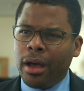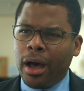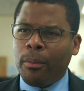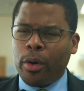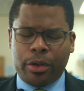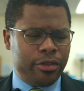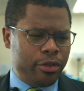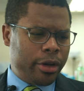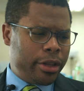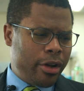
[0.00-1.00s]
um, whether it's
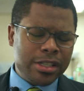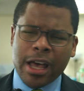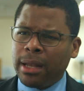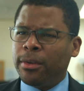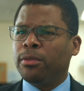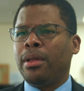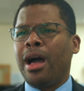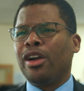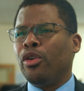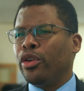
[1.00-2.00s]
during their autonomous
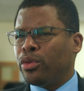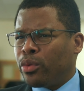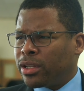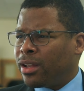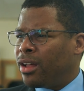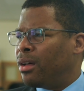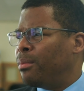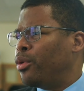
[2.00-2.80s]
block or a new club